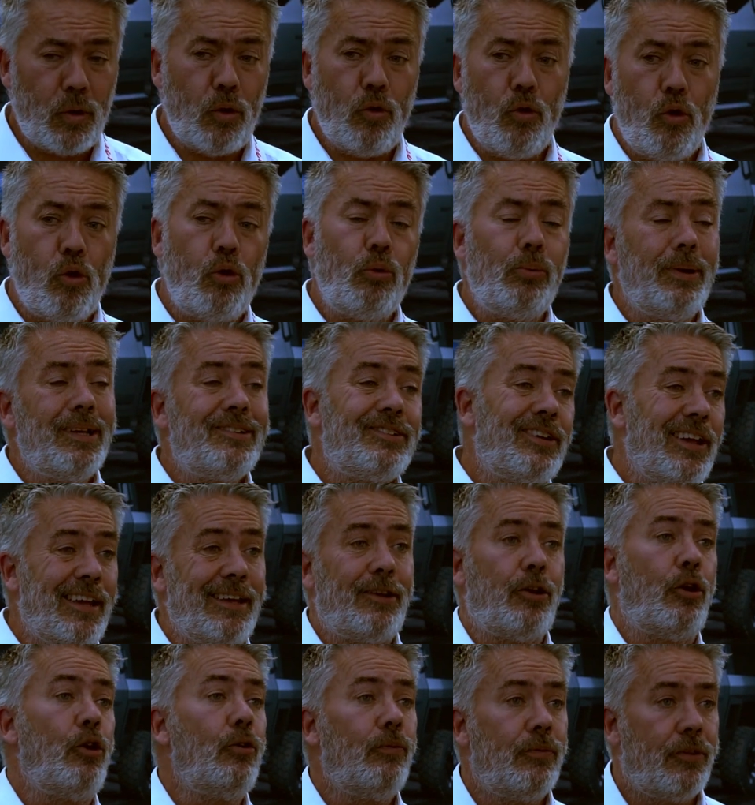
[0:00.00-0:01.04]
or we
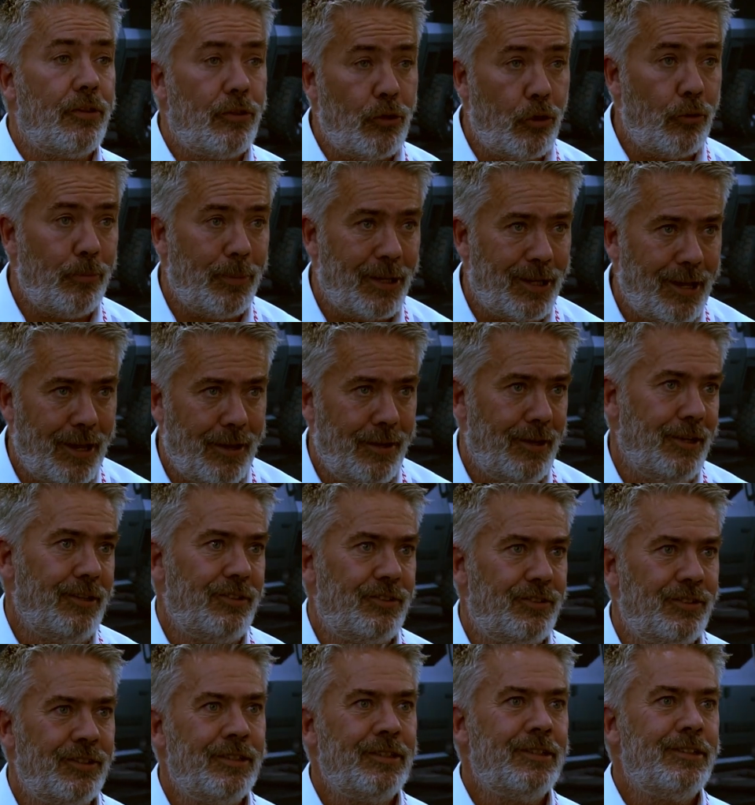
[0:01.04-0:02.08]
take over their
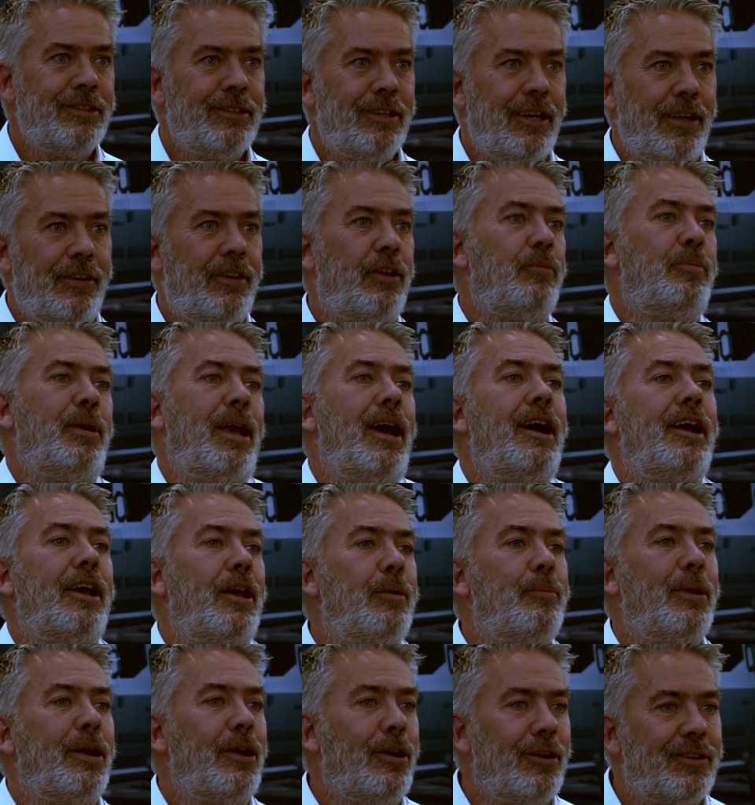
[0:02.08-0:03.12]
mechanics and they'll be
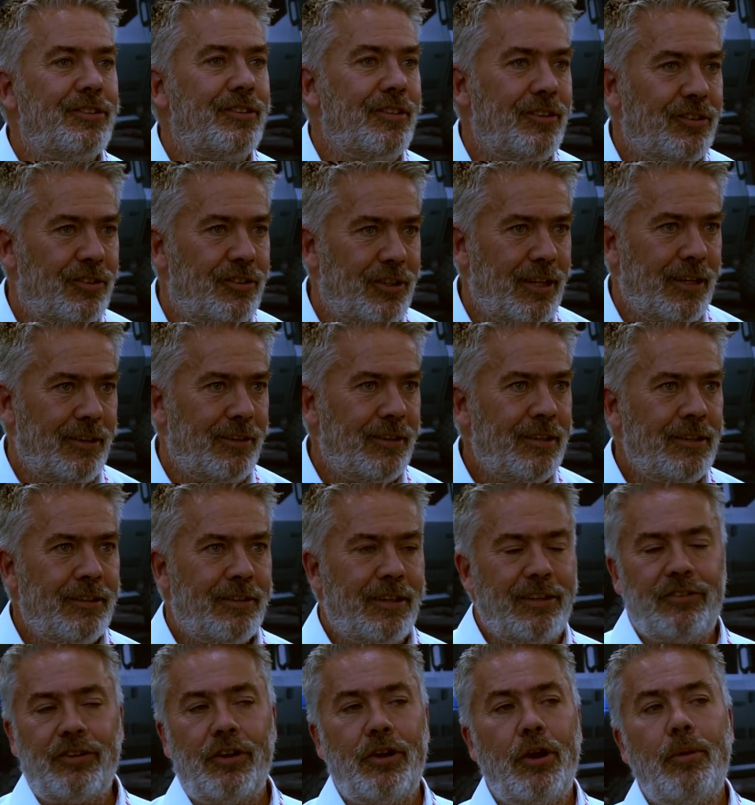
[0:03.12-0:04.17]
hired by us instead.
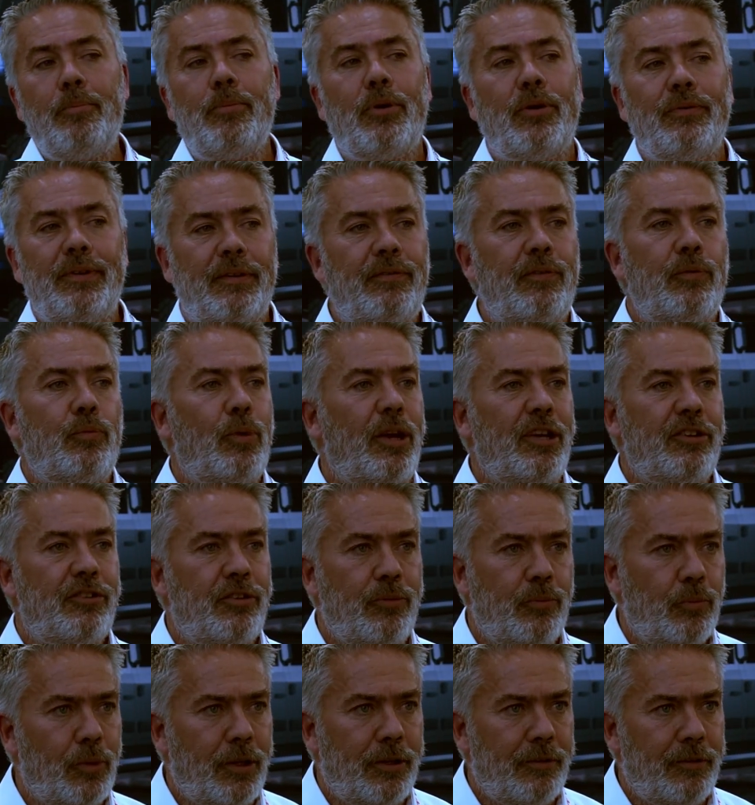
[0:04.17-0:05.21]
There's a number of different ways
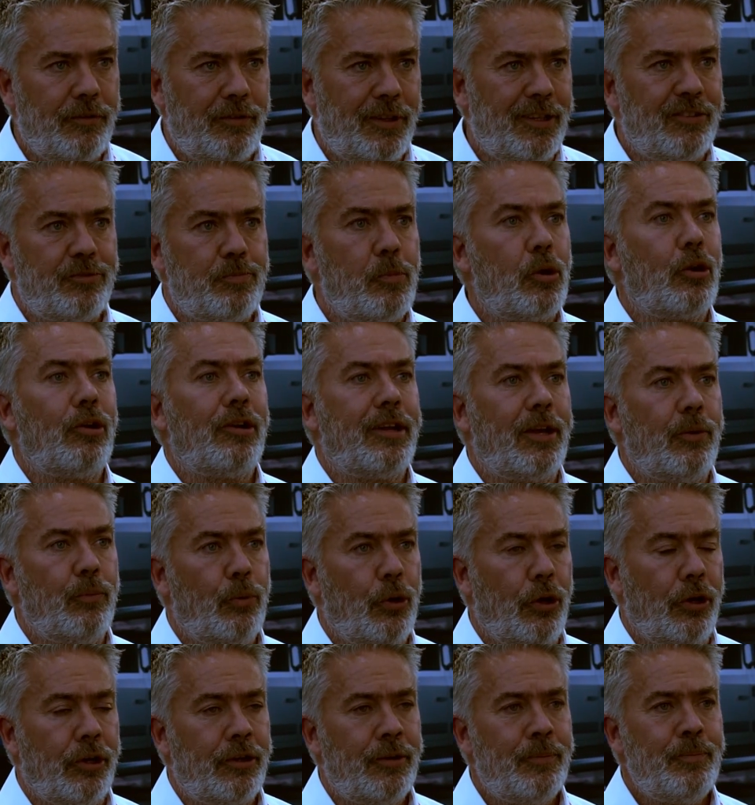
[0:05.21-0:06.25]
where this model can
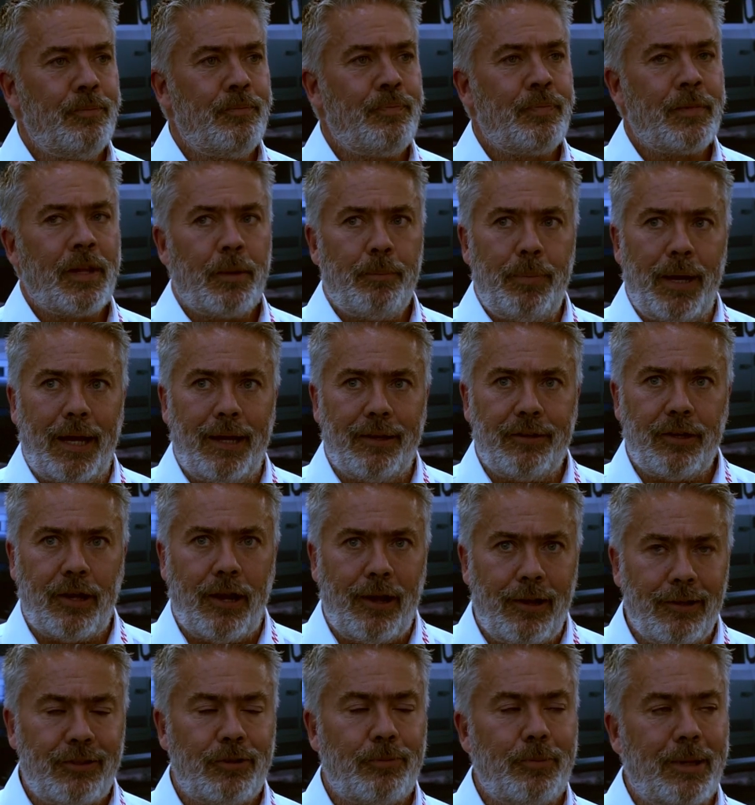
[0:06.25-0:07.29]
work, but
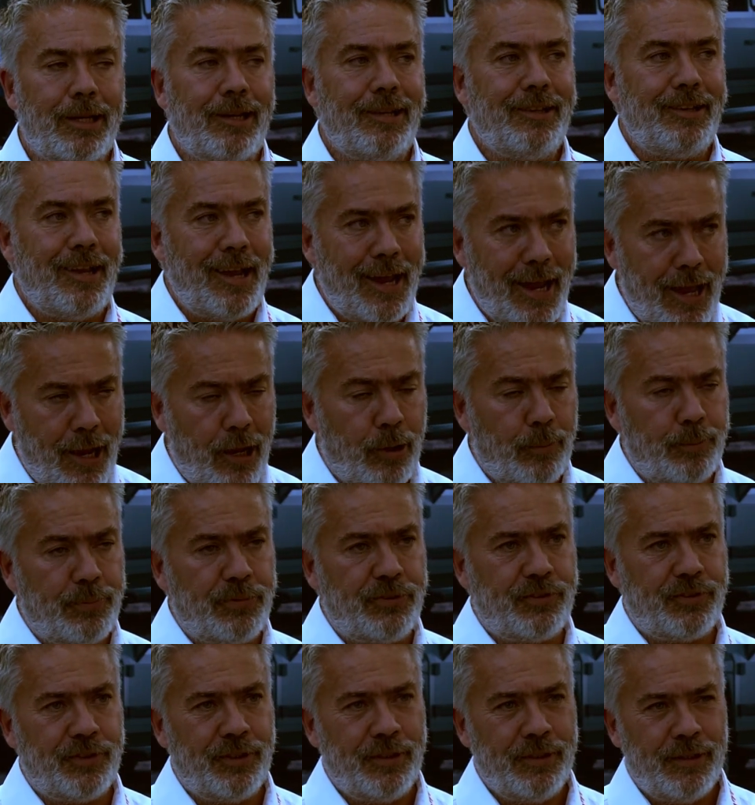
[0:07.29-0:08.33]
ultimately it
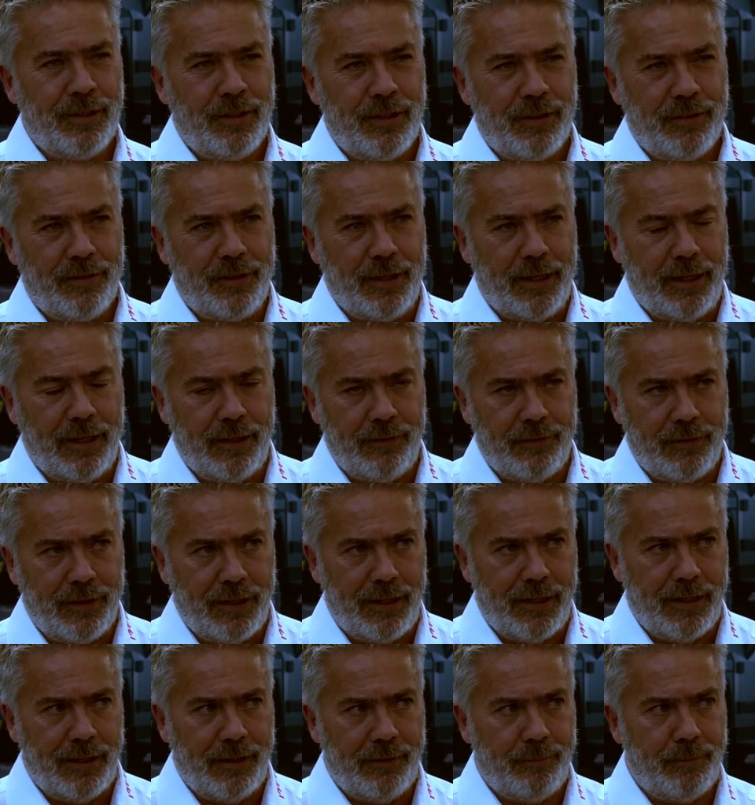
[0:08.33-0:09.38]
helps
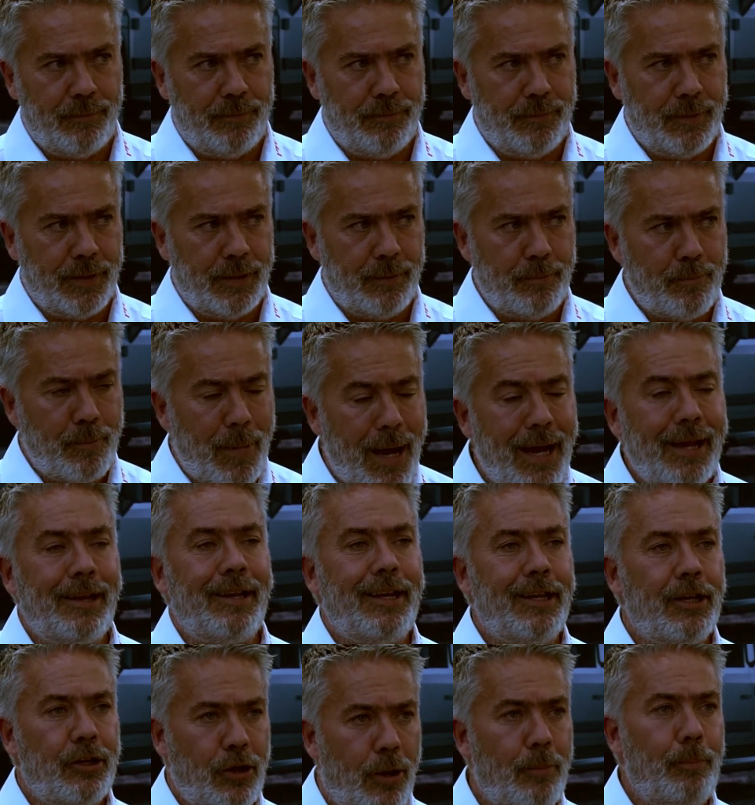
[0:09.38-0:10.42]
the
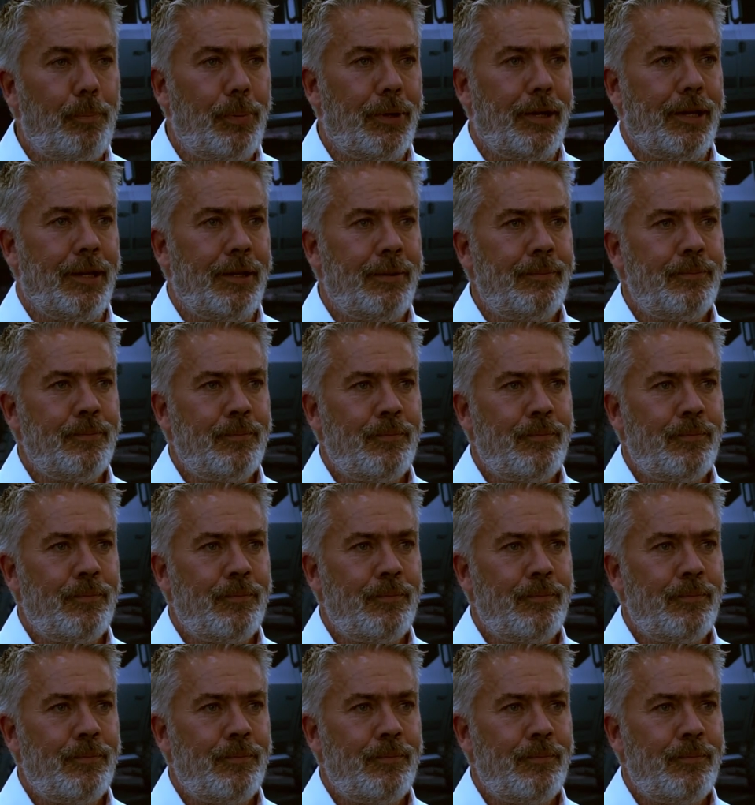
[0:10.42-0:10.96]
mining company